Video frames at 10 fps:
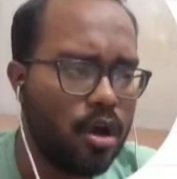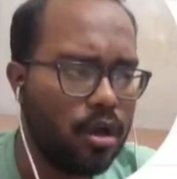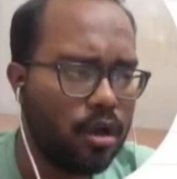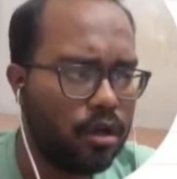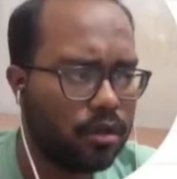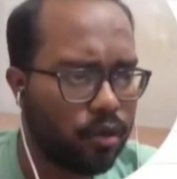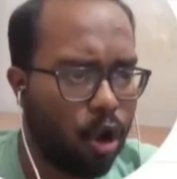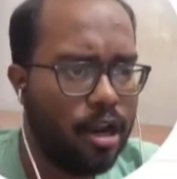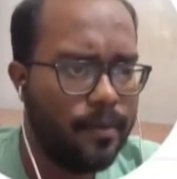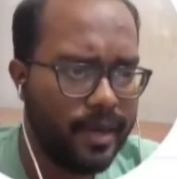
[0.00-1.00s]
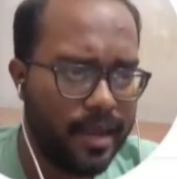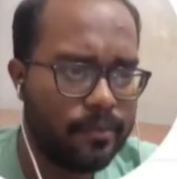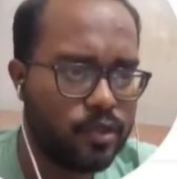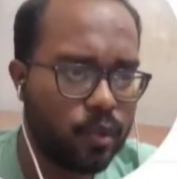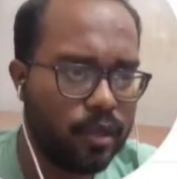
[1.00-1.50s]
column
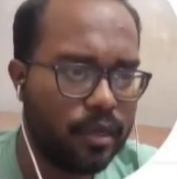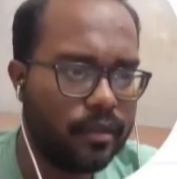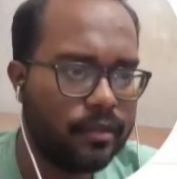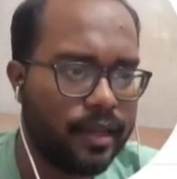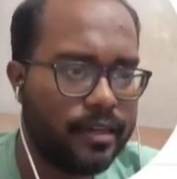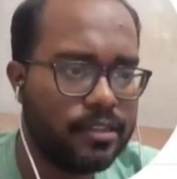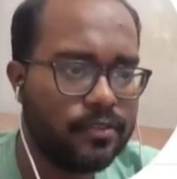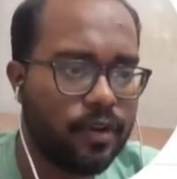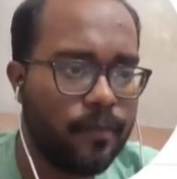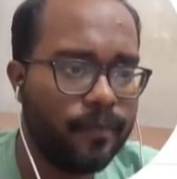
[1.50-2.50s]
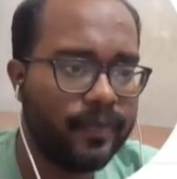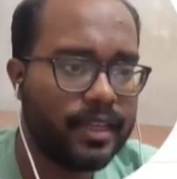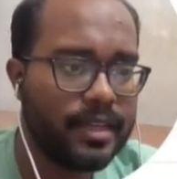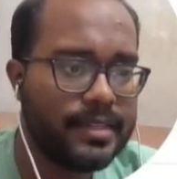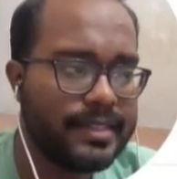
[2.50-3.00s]
names only, that is from
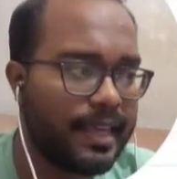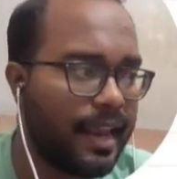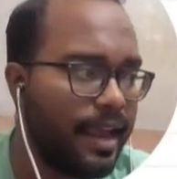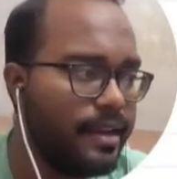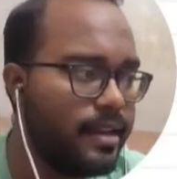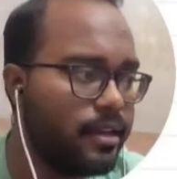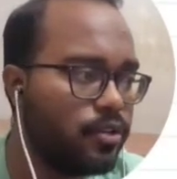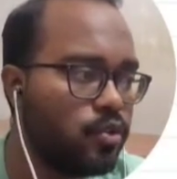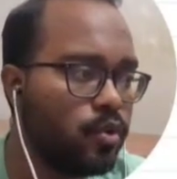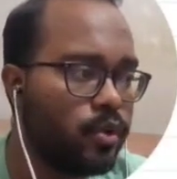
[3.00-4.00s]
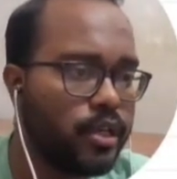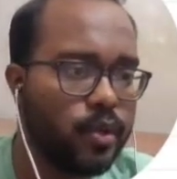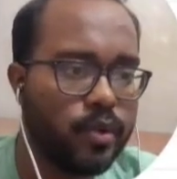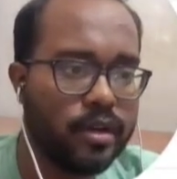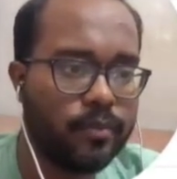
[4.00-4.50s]
cell ID to
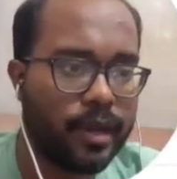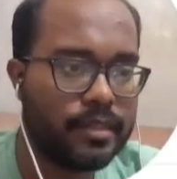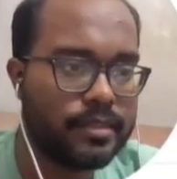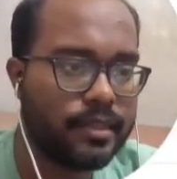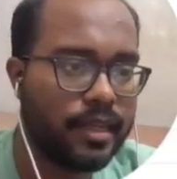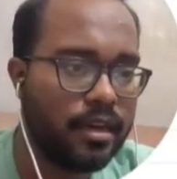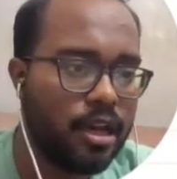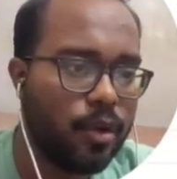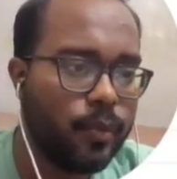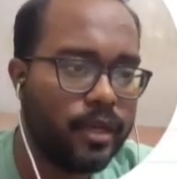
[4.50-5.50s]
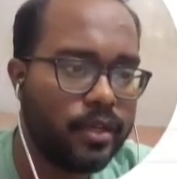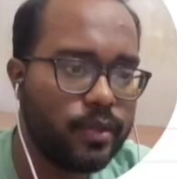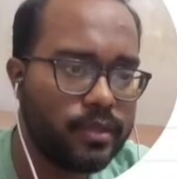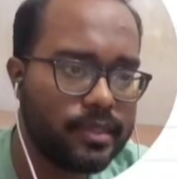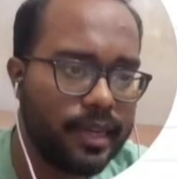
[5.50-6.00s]
unit price, then we need
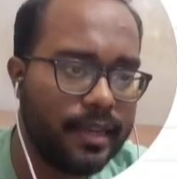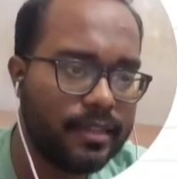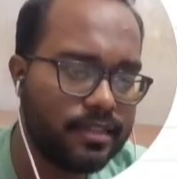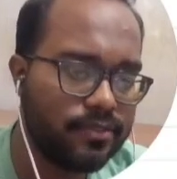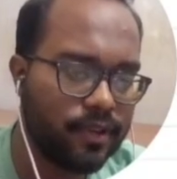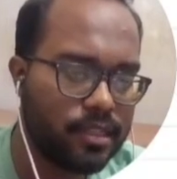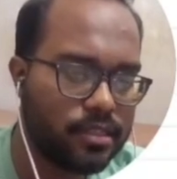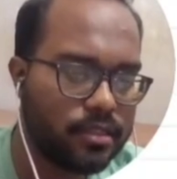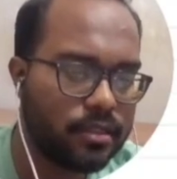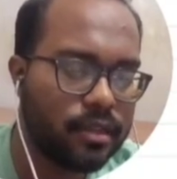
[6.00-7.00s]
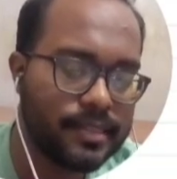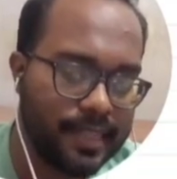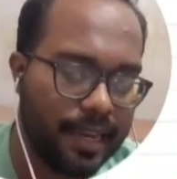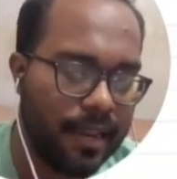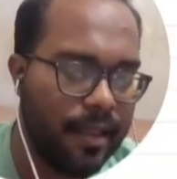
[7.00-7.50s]
to select this first
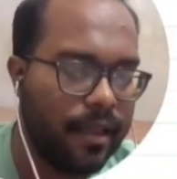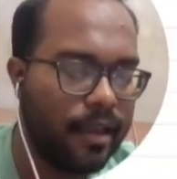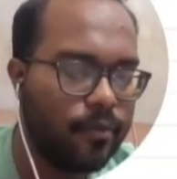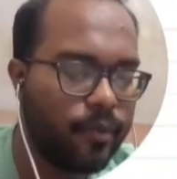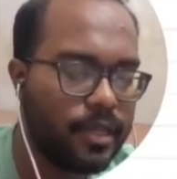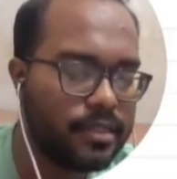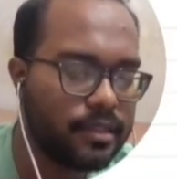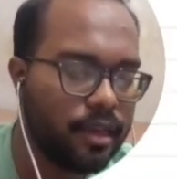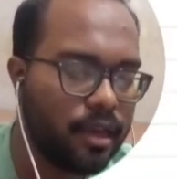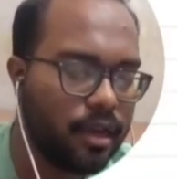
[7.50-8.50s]
cell and press